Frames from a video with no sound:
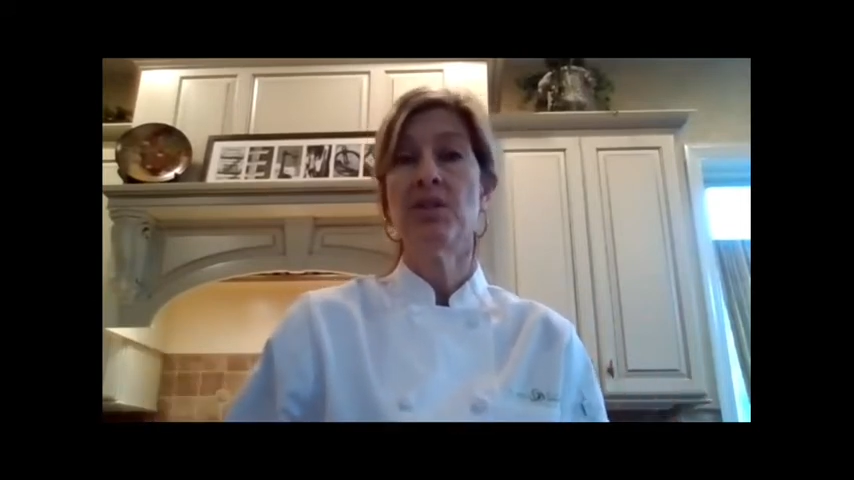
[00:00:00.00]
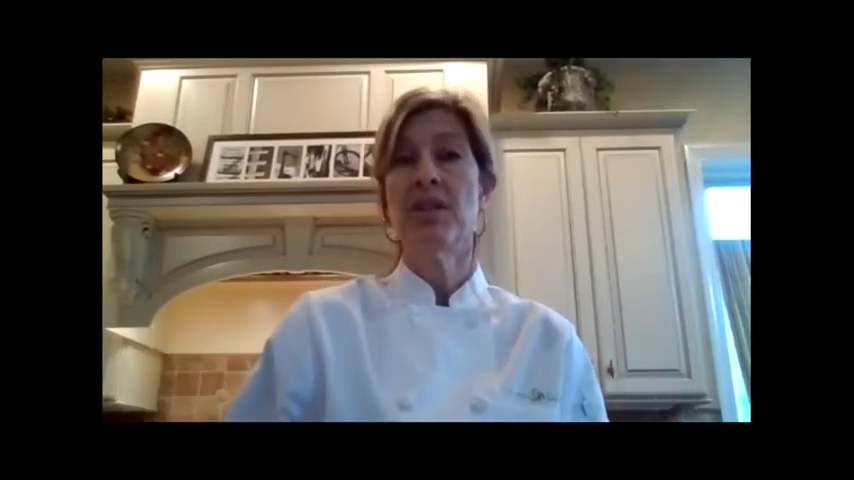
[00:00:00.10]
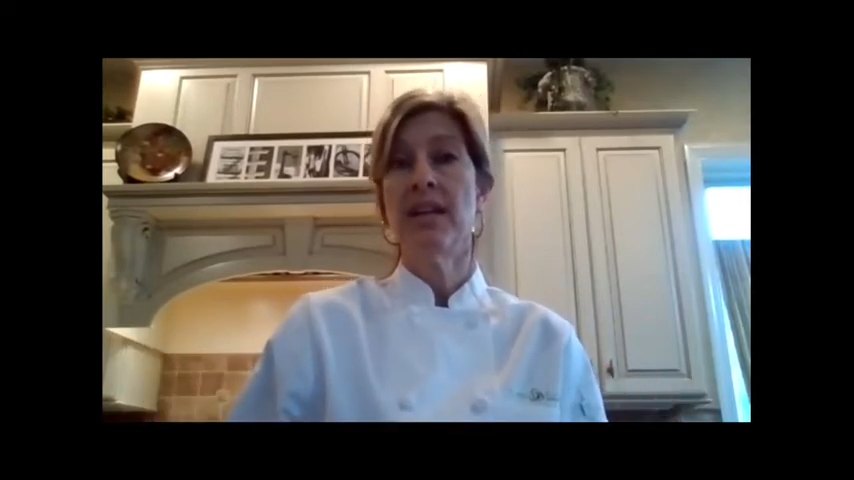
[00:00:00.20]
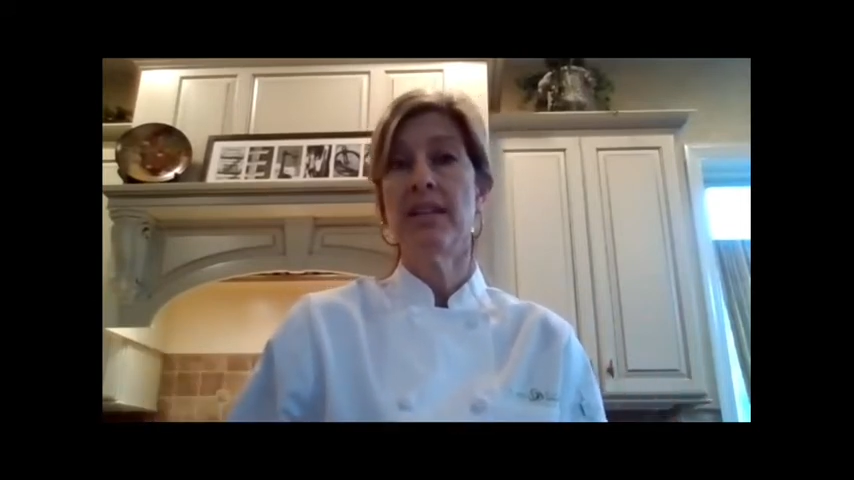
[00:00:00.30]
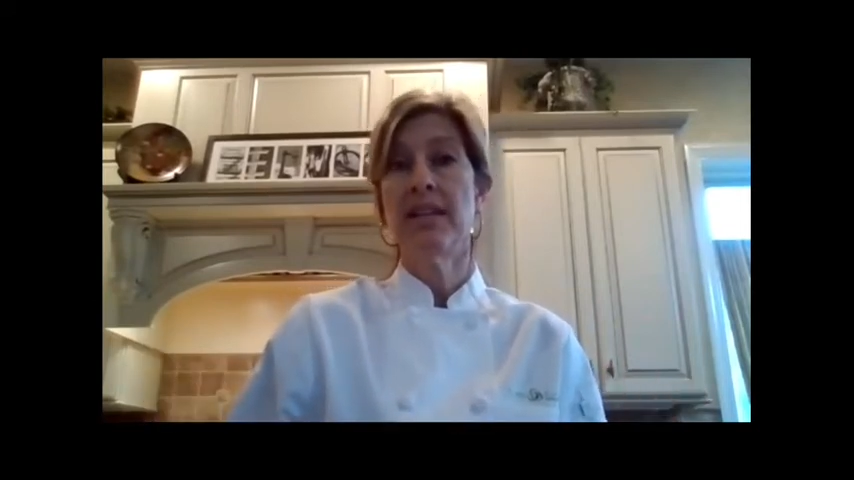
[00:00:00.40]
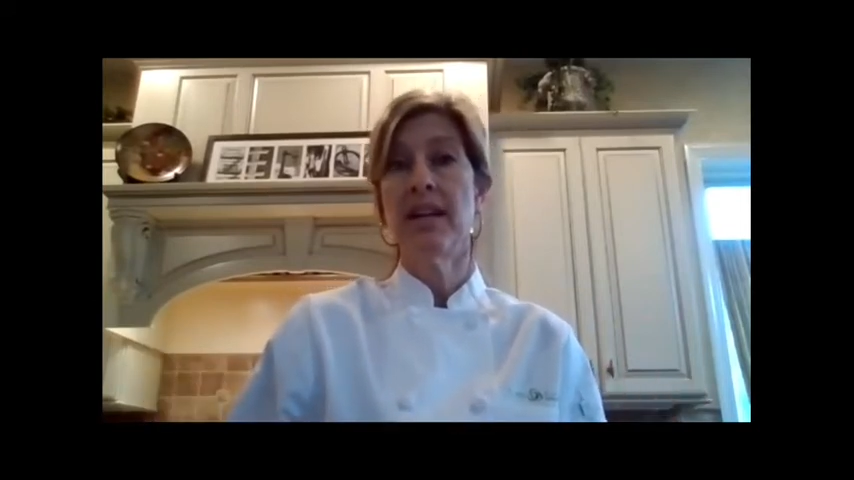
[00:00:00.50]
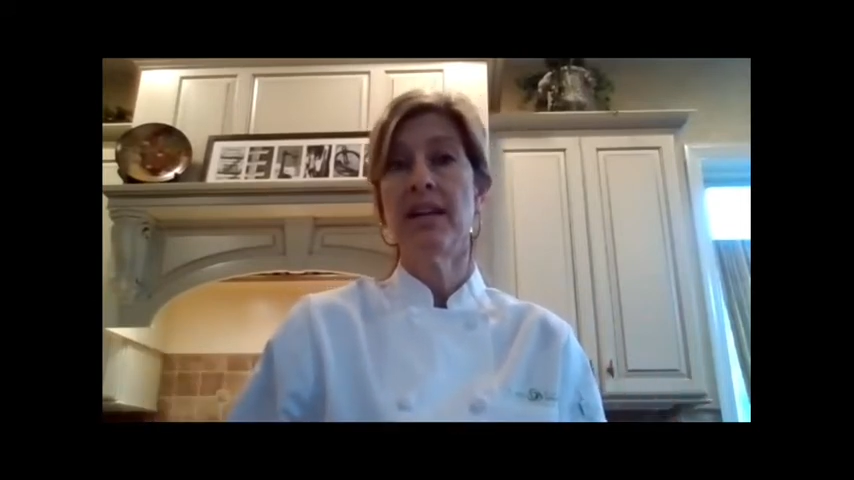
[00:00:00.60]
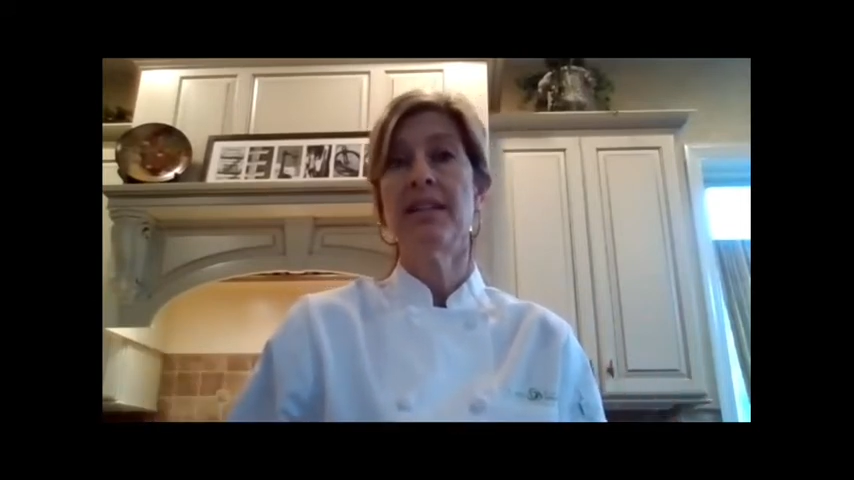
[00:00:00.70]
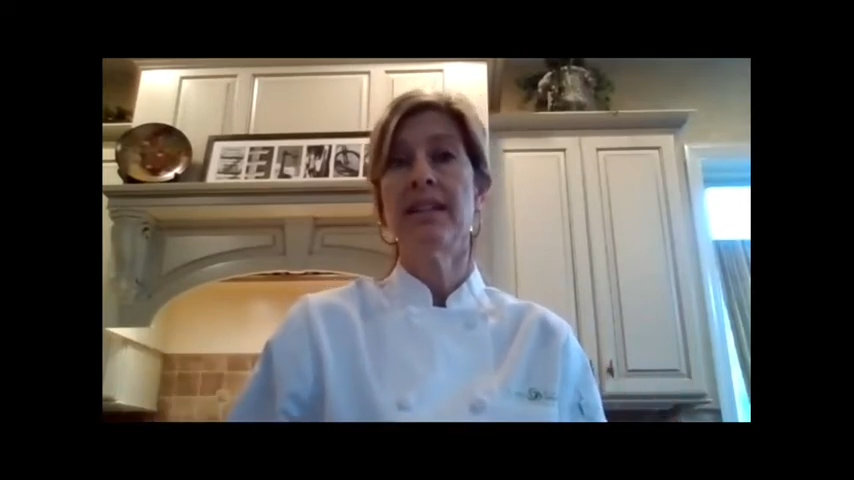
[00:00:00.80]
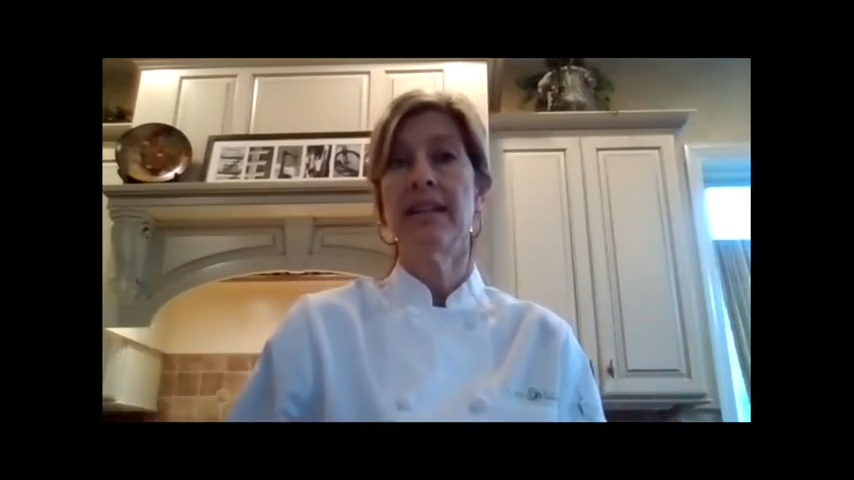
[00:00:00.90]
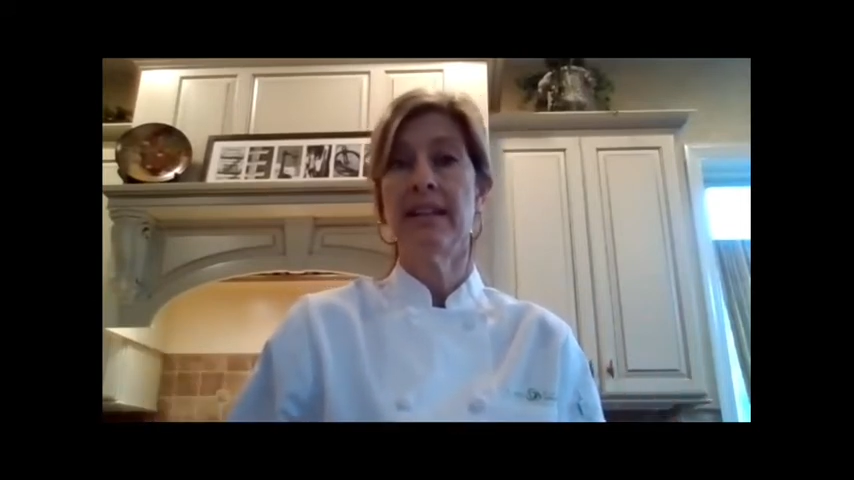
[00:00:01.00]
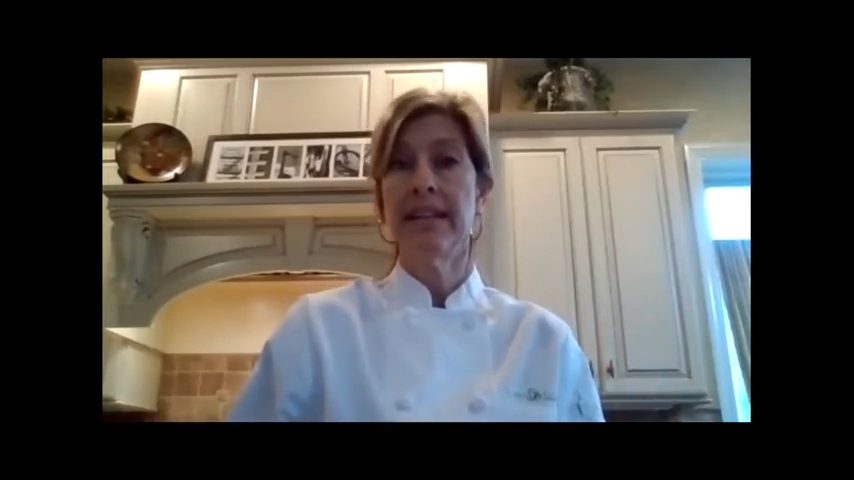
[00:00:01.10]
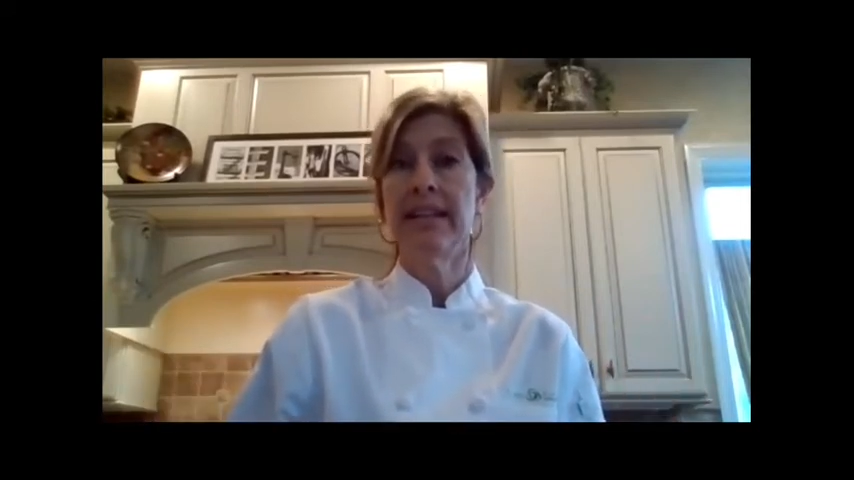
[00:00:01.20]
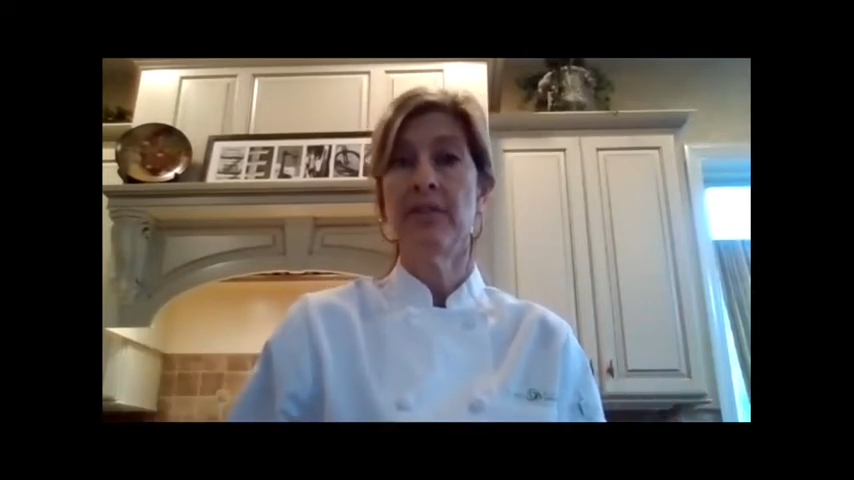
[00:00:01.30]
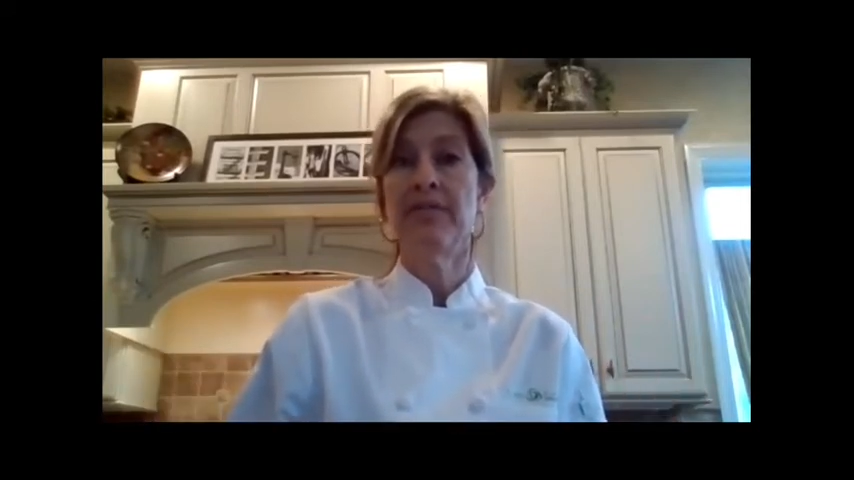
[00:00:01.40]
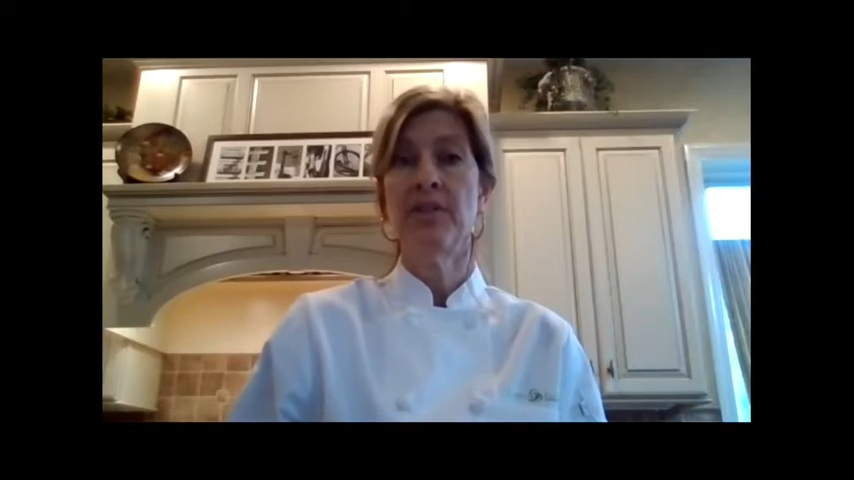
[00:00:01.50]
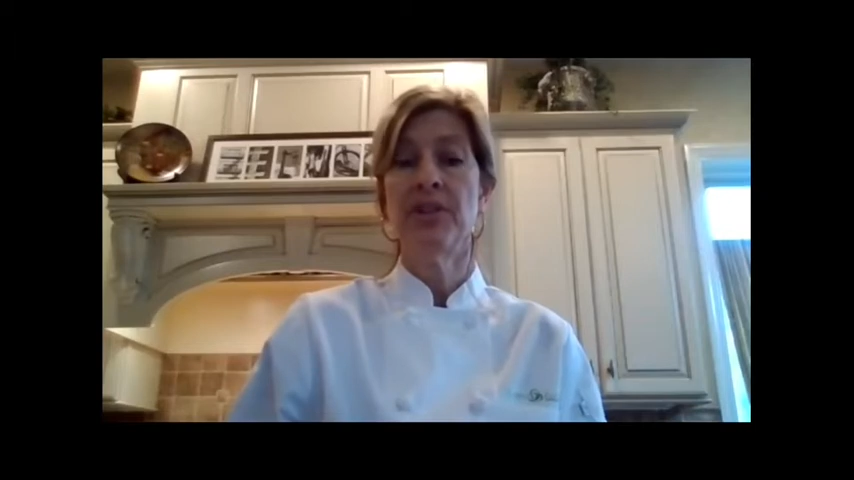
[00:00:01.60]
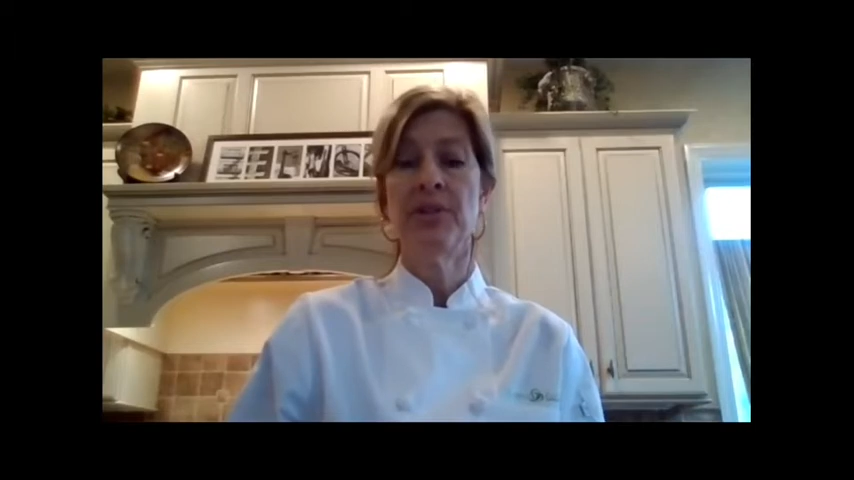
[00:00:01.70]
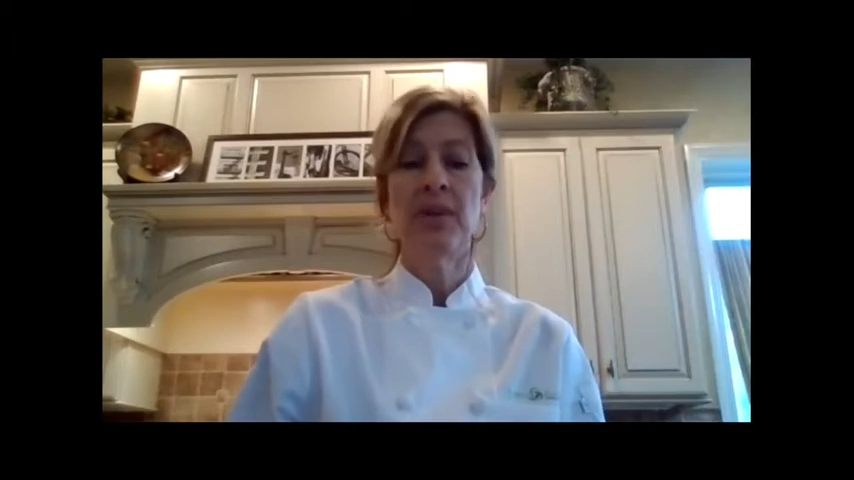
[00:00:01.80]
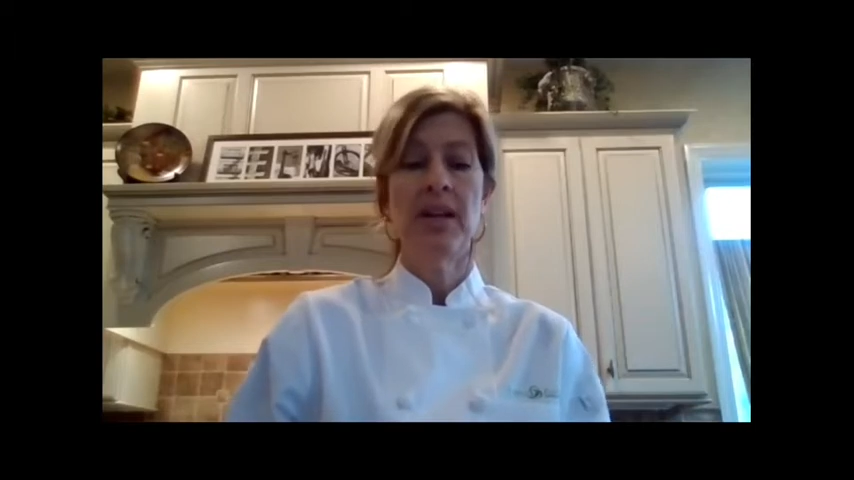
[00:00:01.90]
and gut it and clean it for you.